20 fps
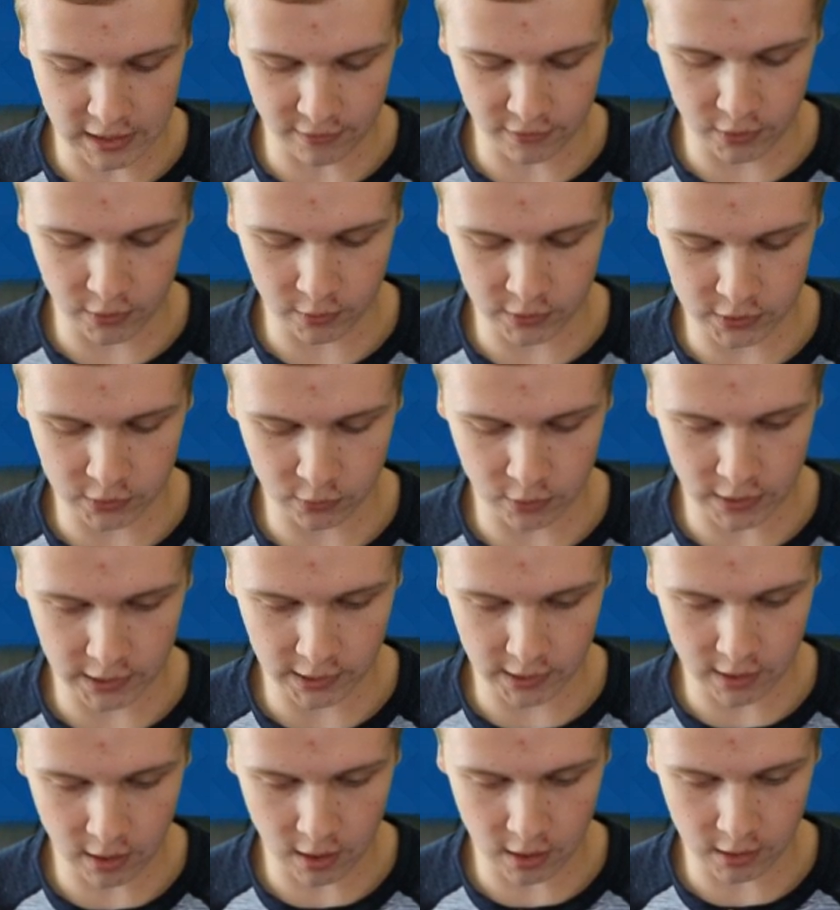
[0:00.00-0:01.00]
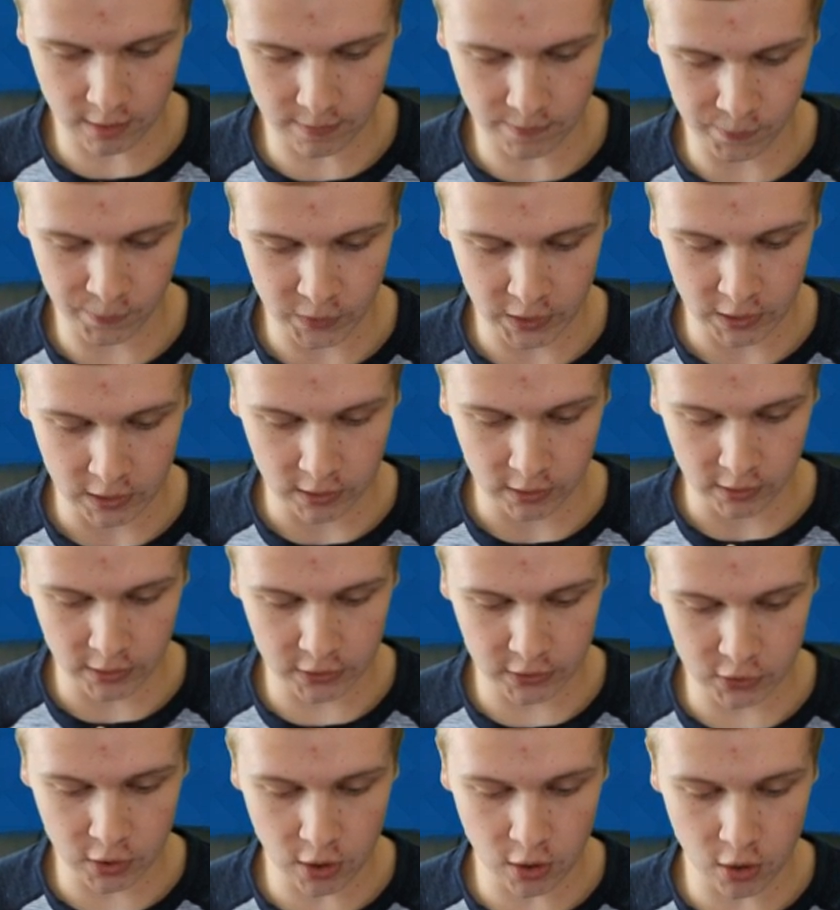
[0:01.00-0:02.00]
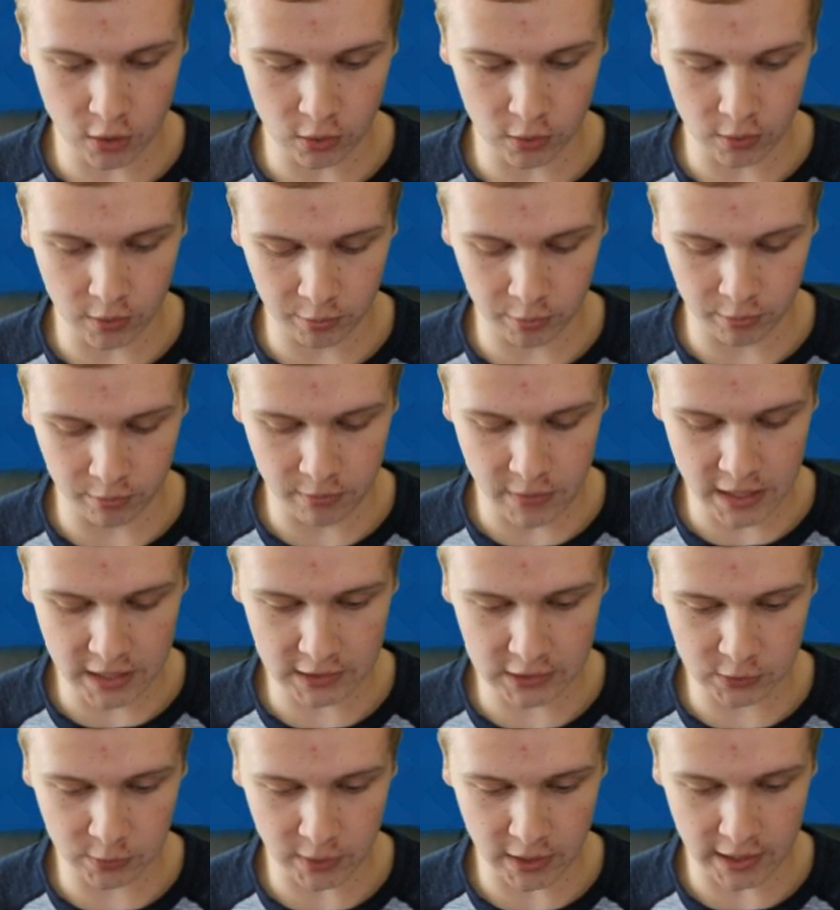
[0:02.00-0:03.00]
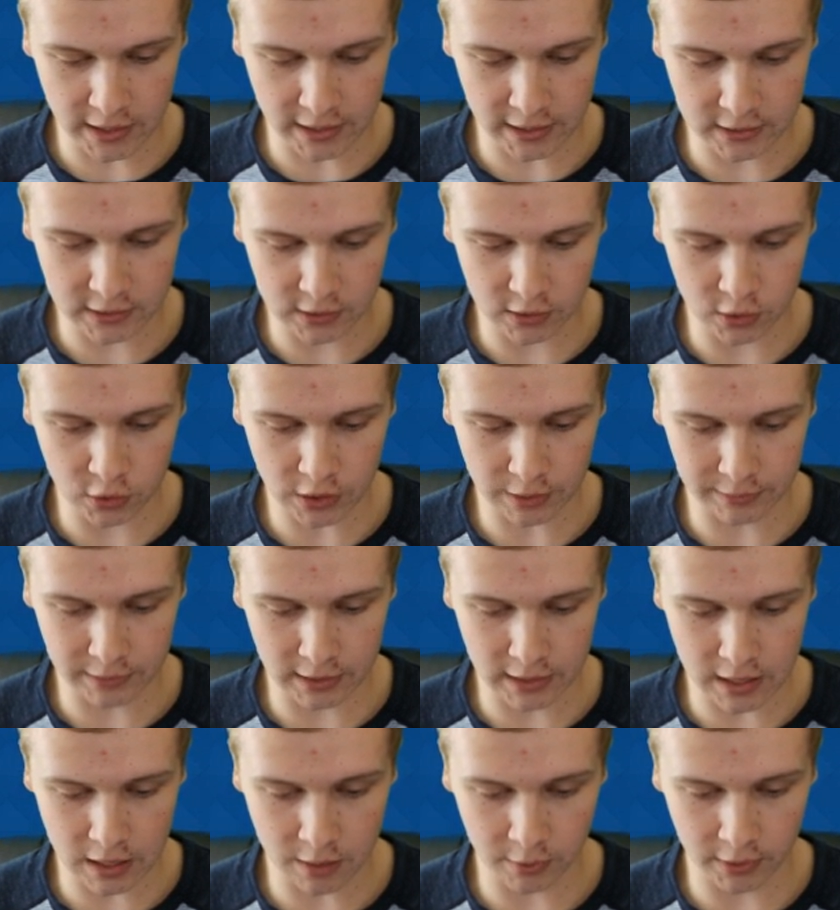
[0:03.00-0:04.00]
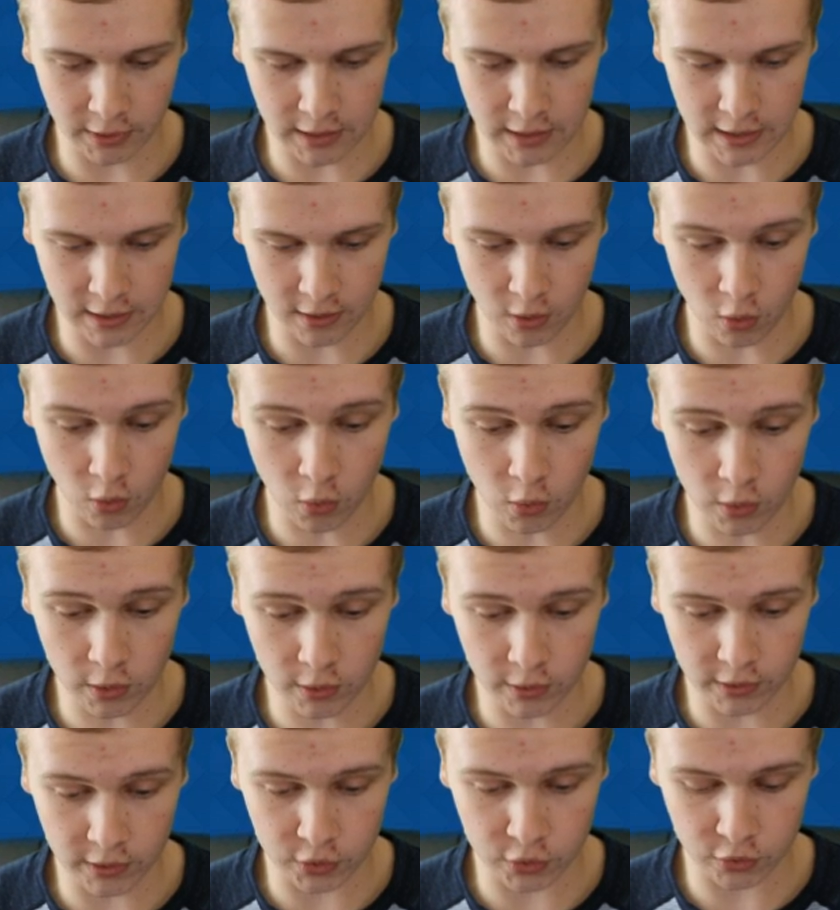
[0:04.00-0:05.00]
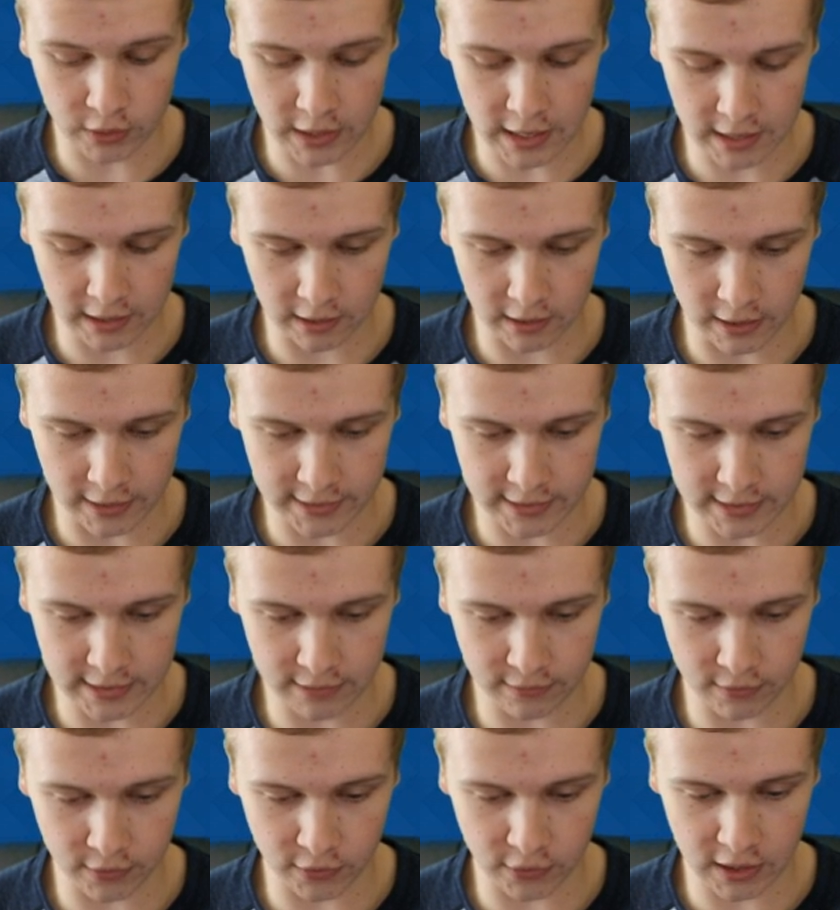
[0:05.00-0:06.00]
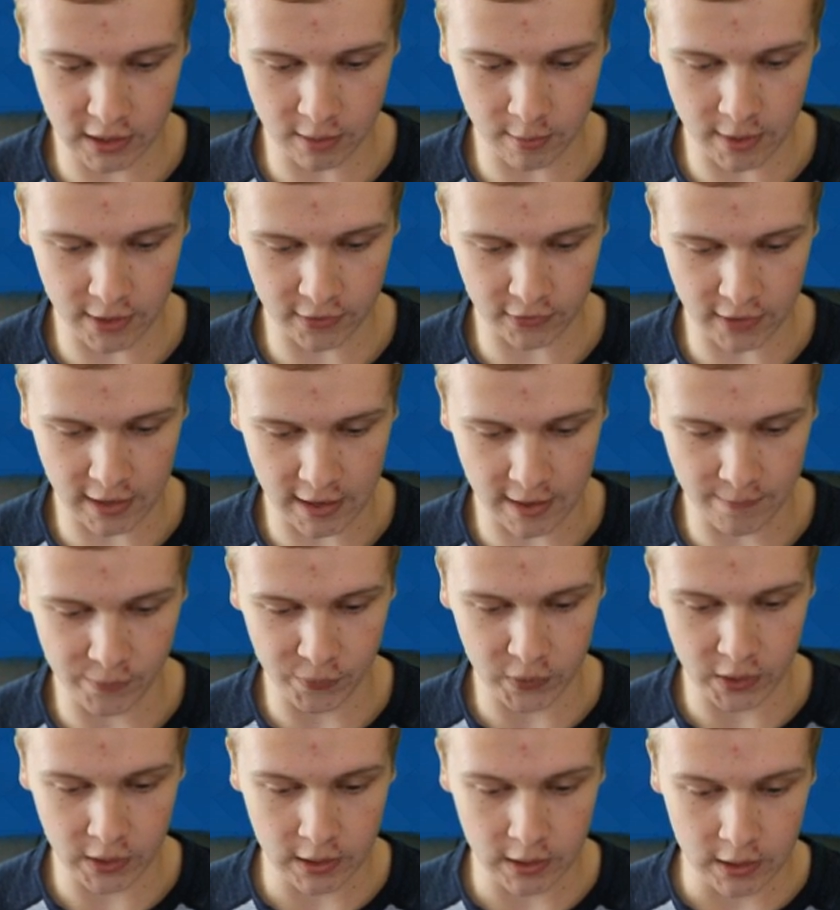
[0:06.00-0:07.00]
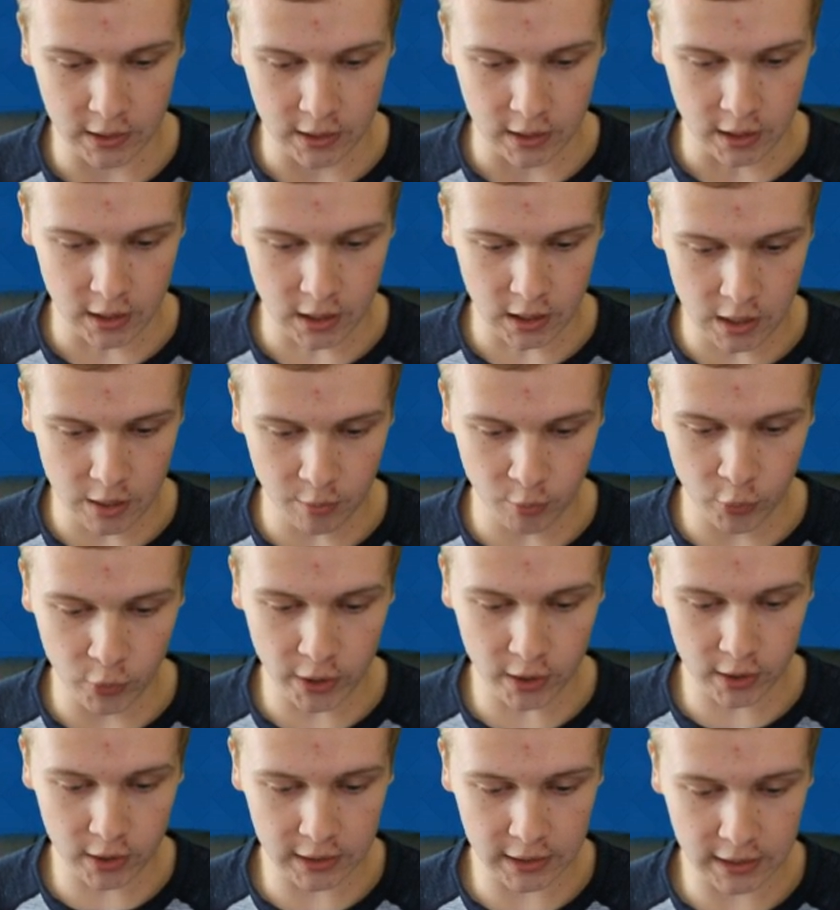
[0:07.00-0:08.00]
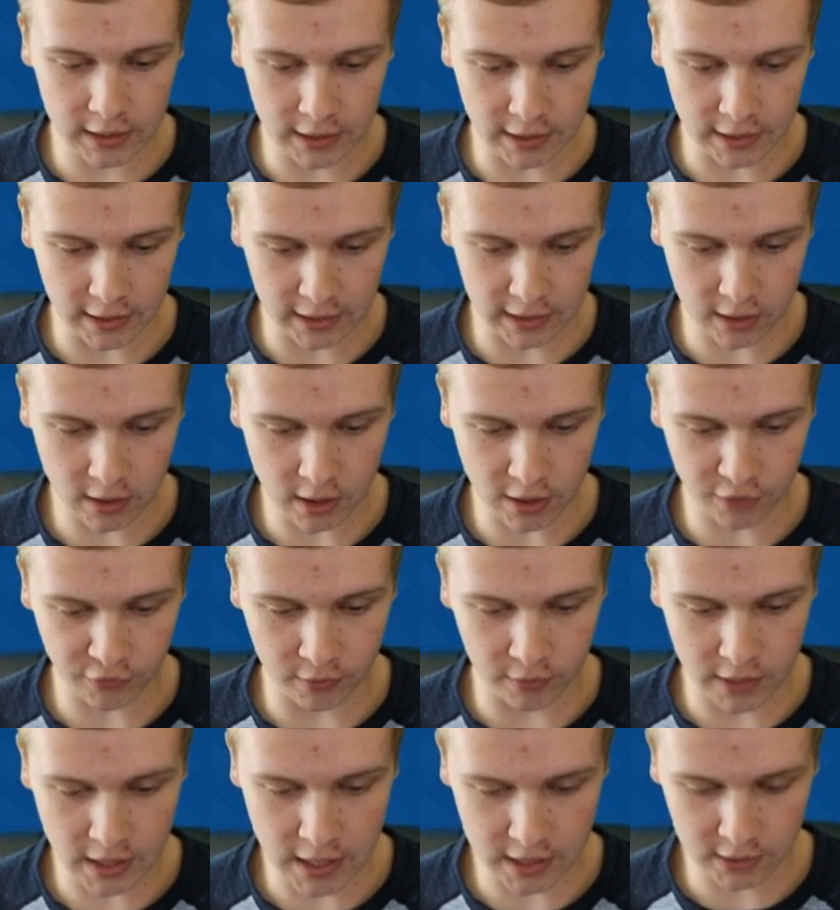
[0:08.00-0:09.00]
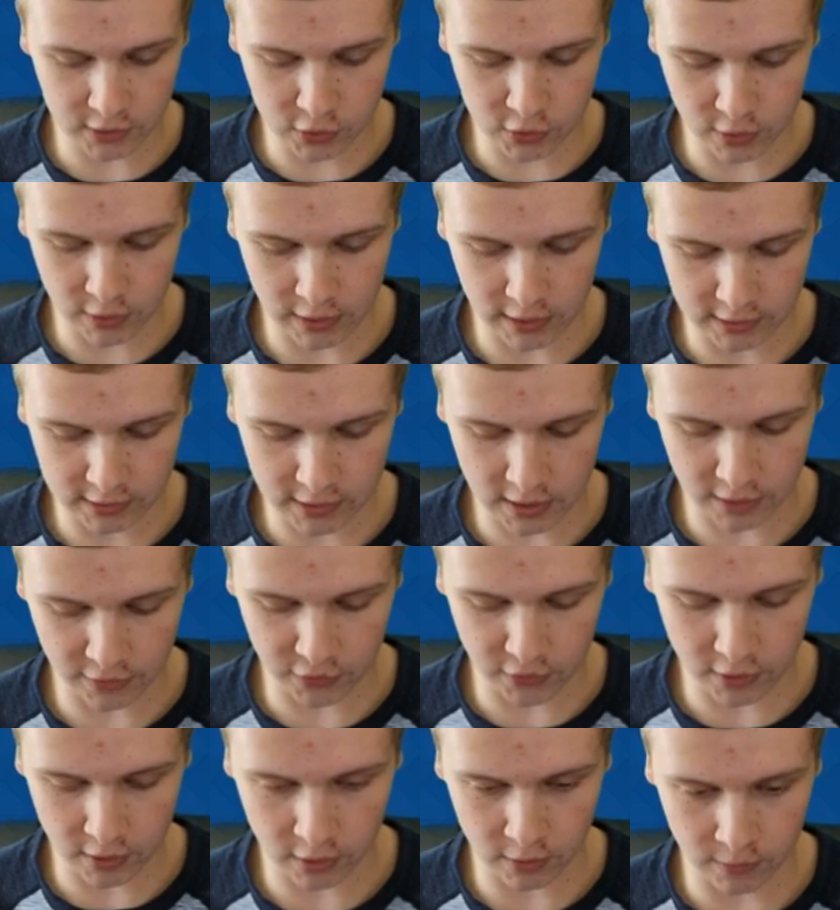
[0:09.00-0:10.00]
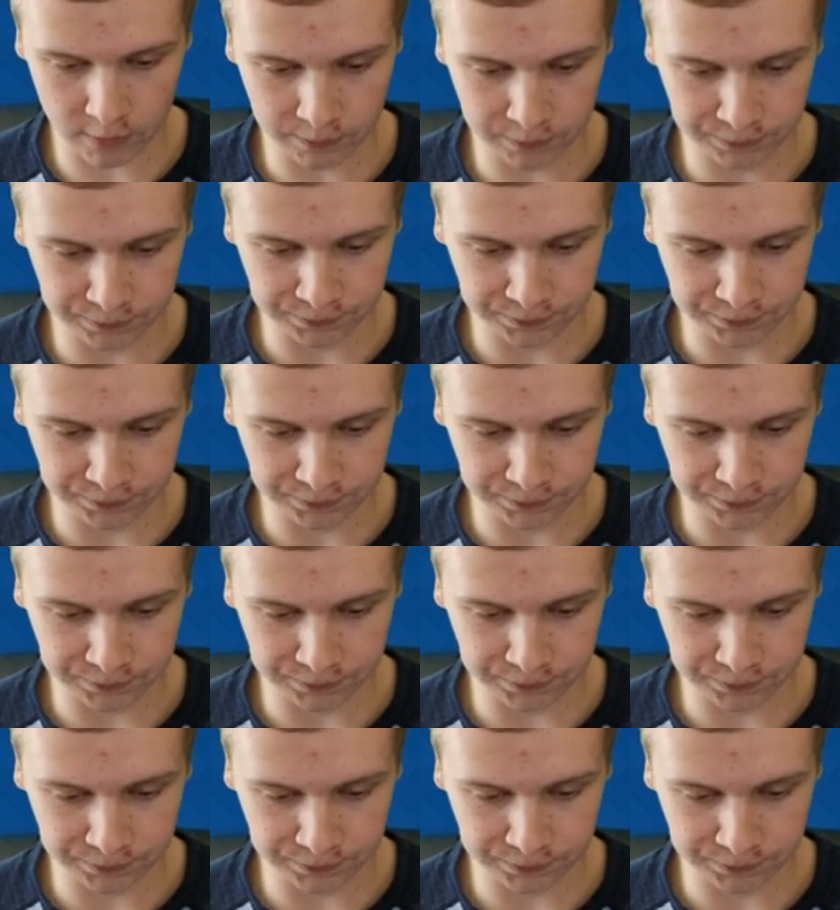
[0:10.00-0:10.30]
Everyone's running Golem. Let's go minions behind. He's going to drop the Goblin Gang or the Dragon. I didn't even think about that. Um, we are going to get a hit off, not two hits off though.